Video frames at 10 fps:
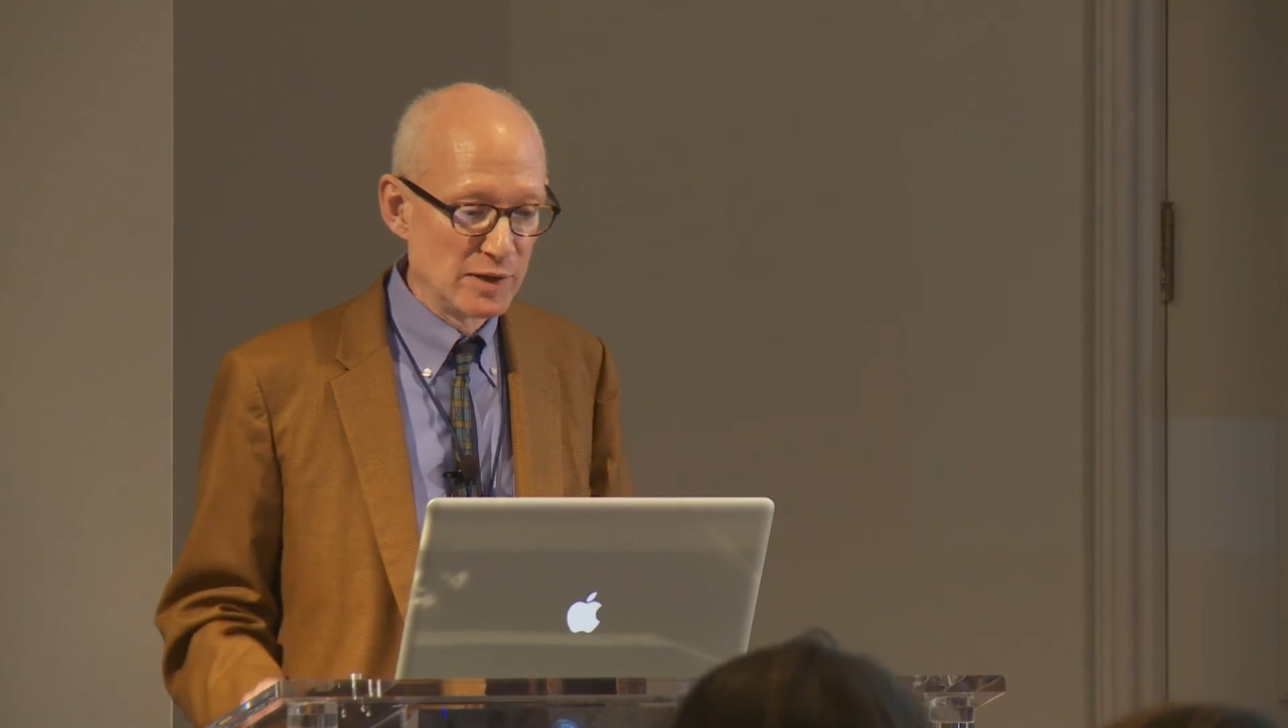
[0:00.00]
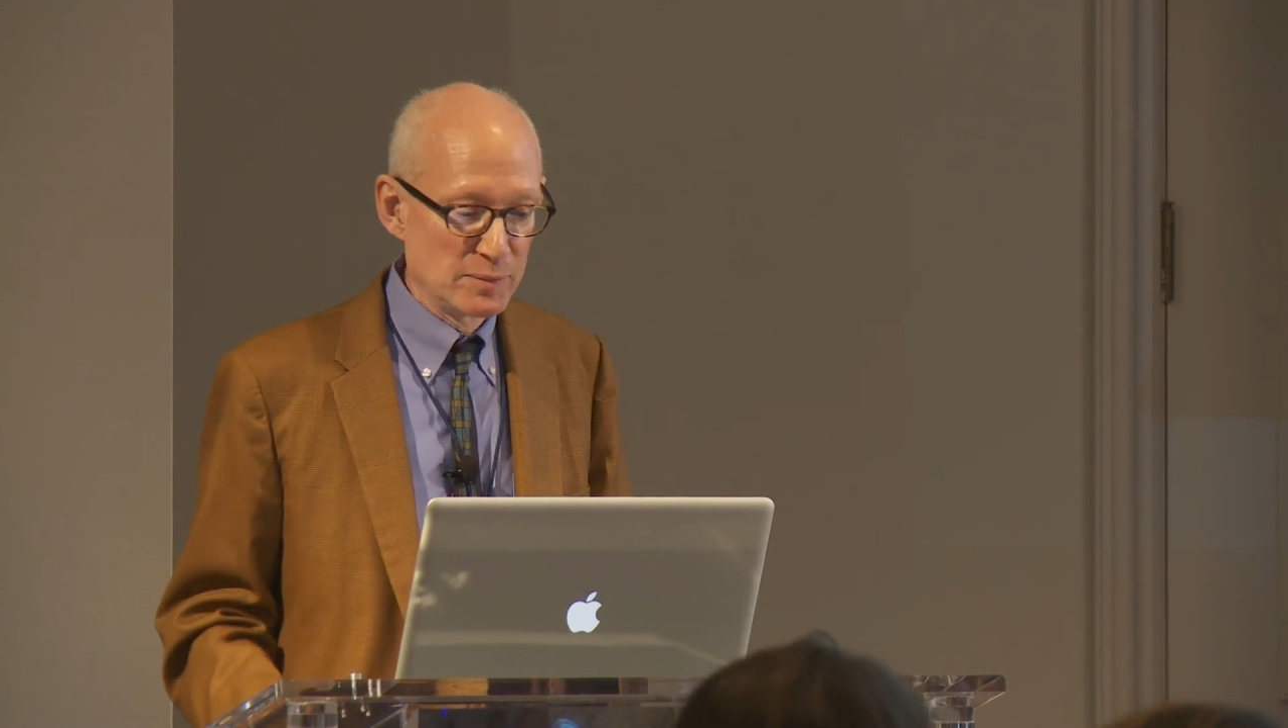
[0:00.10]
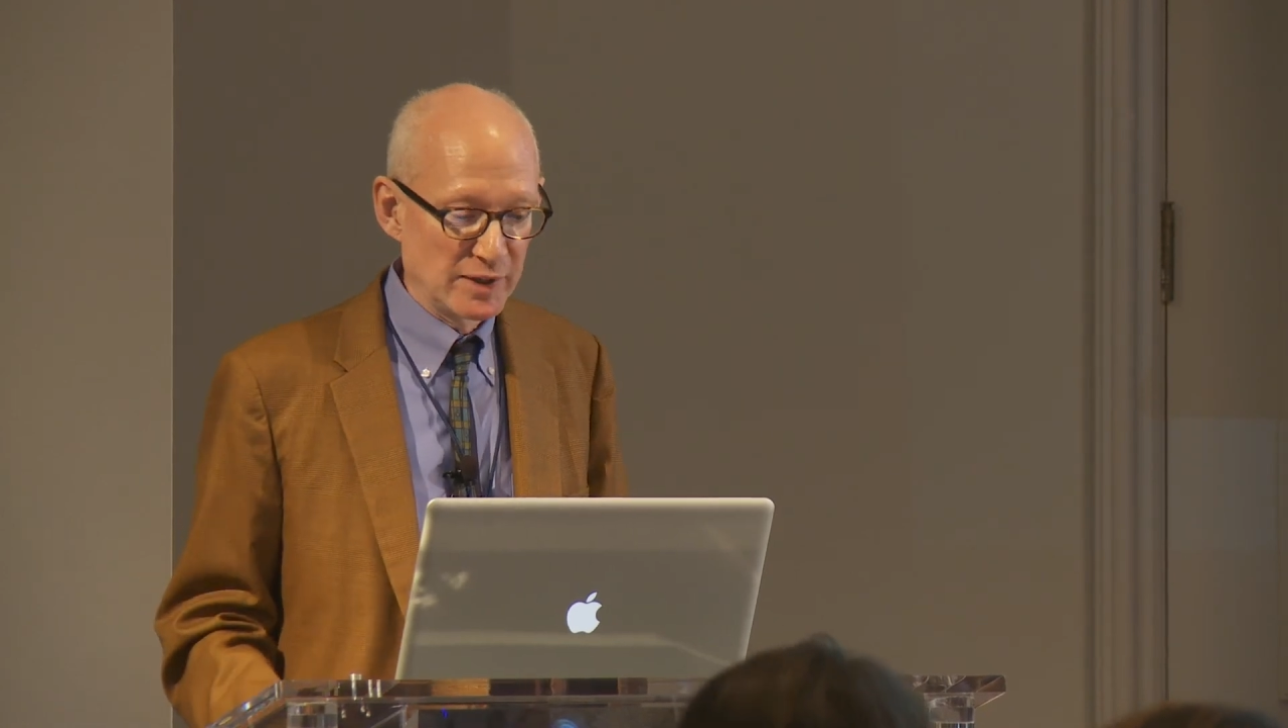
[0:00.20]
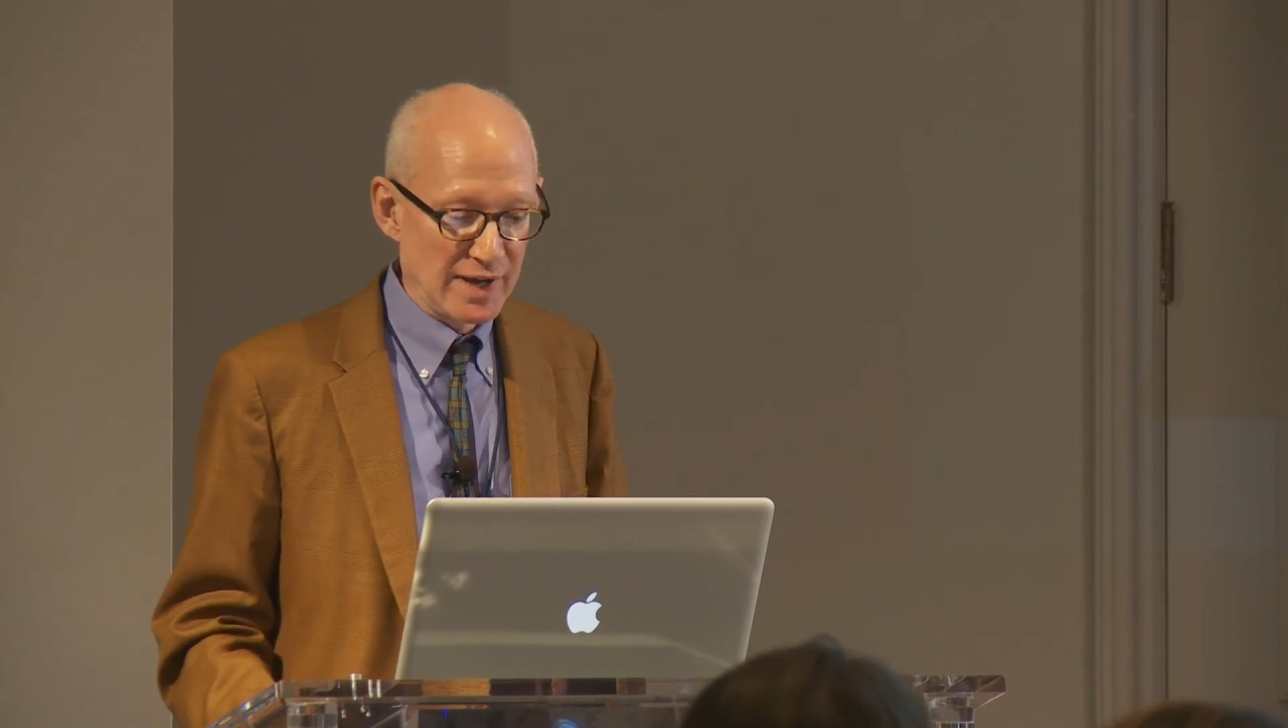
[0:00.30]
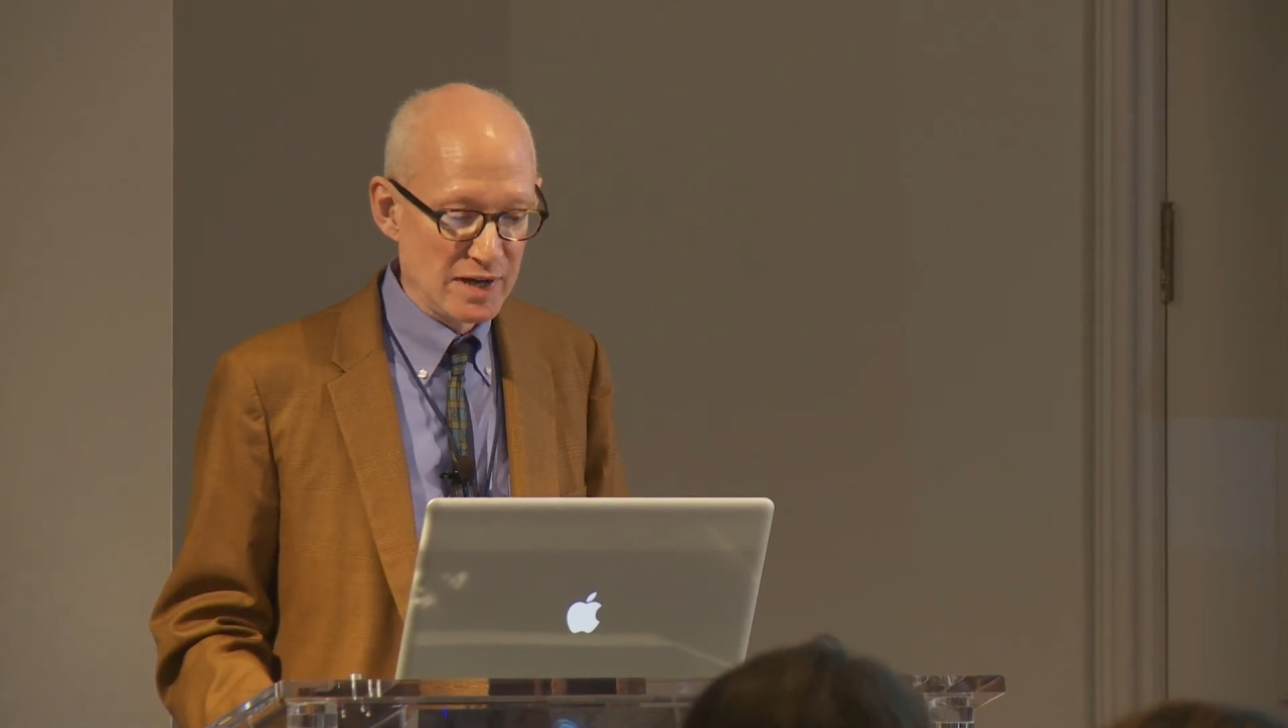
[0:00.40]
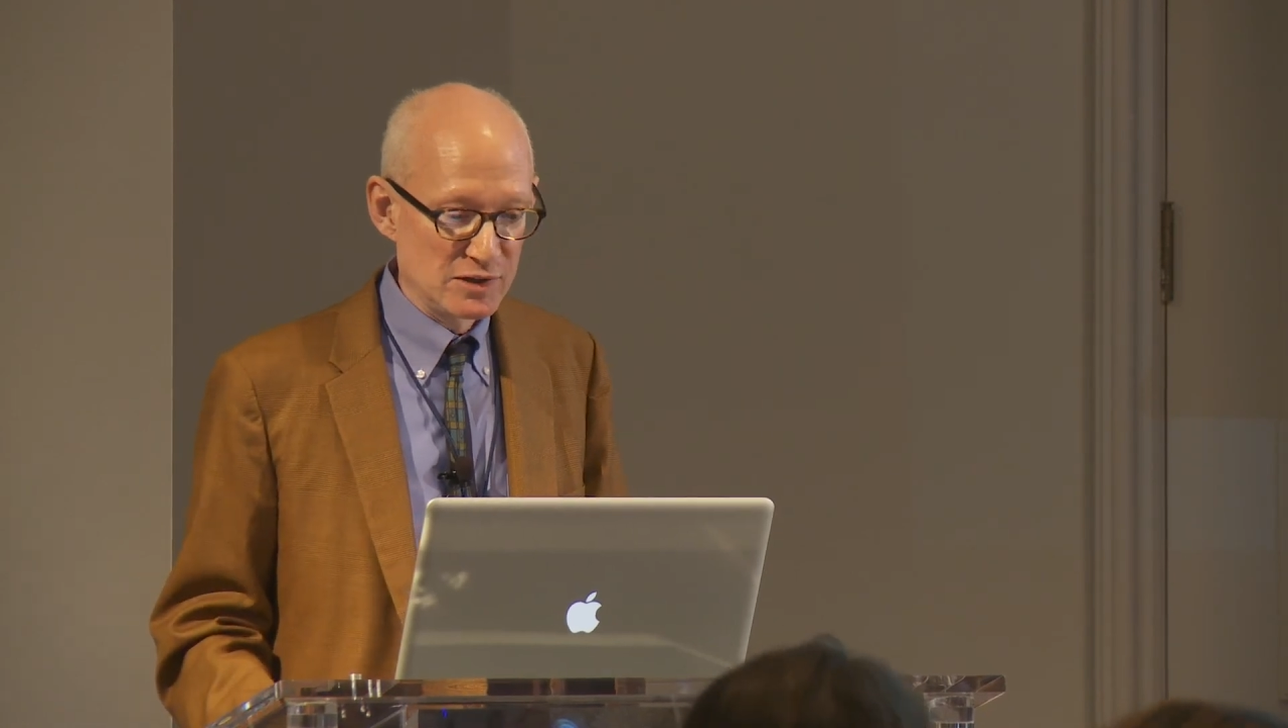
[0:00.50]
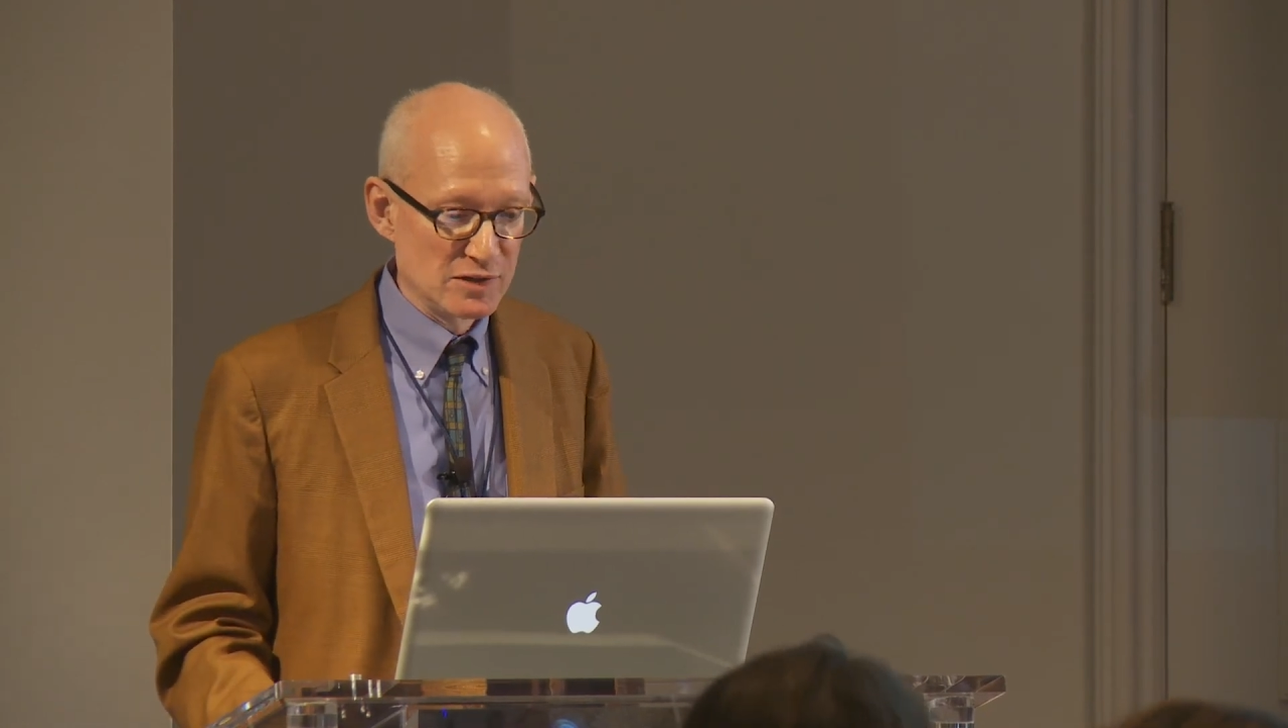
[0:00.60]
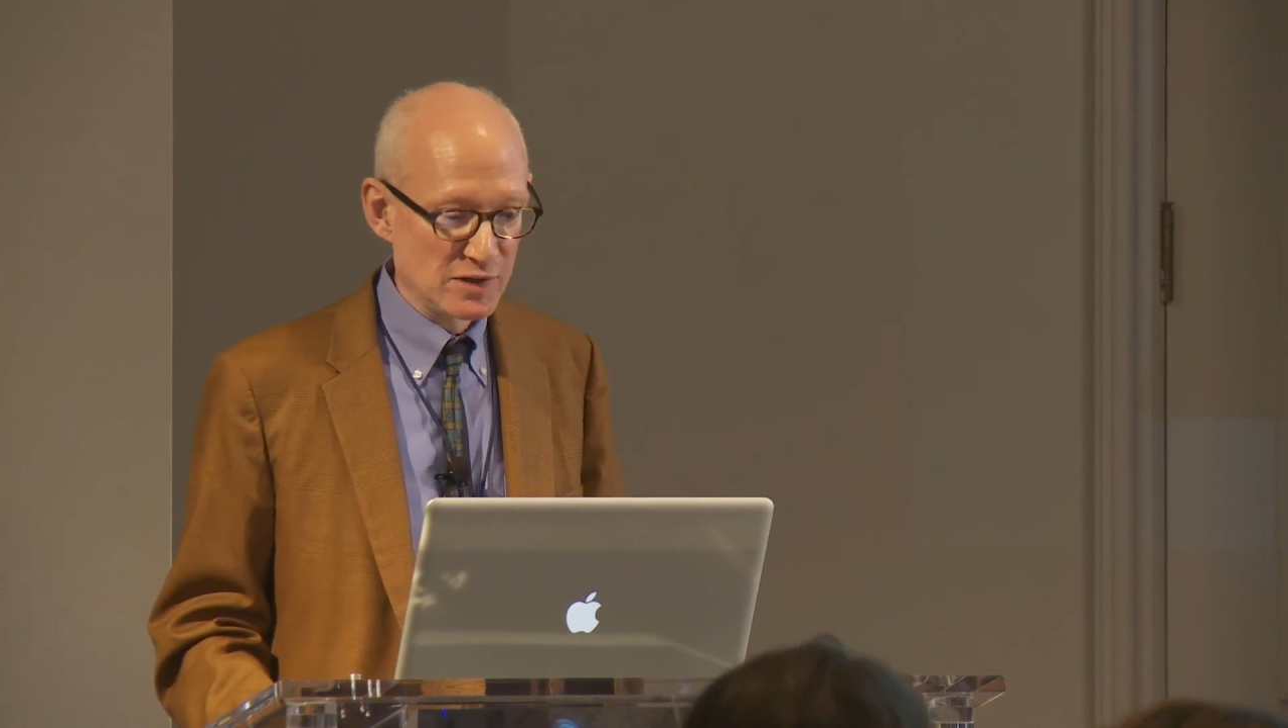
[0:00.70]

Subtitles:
implications